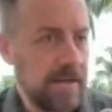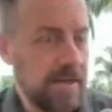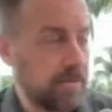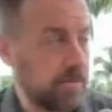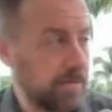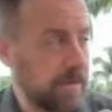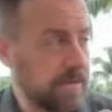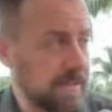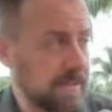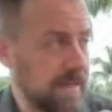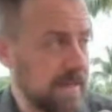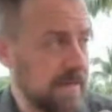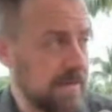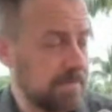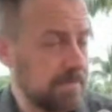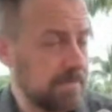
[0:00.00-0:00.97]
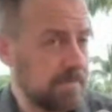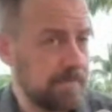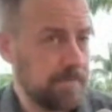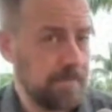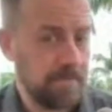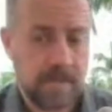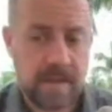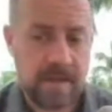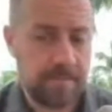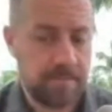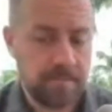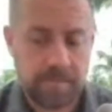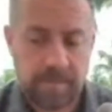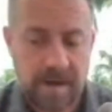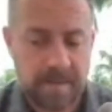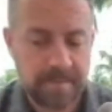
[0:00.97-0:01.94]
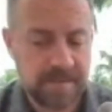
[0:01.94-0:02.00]
in real time, it
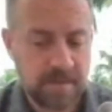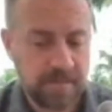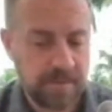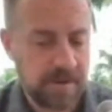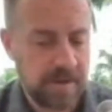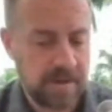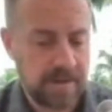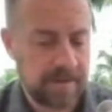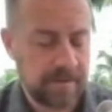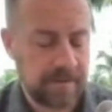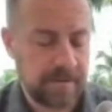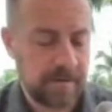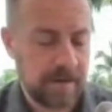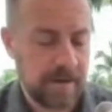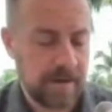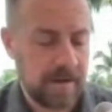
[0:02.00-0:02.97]
pops up on